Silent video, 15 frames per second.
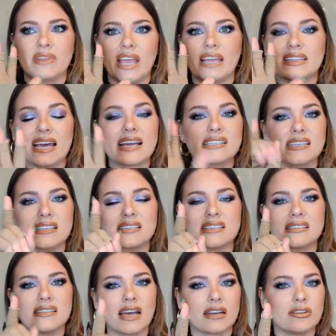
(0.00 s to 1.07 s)
And lastly, this
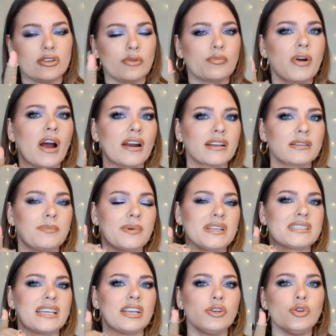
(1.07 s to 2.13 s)
is not a new product, but
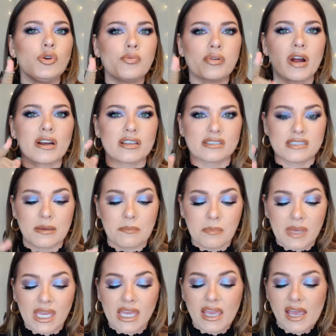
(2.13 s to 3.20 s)
it's a new product to
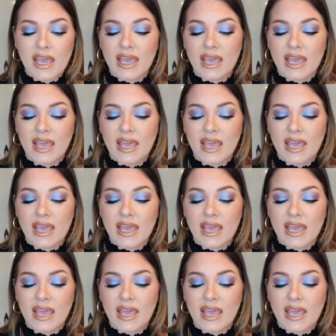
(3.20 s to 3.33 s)
me.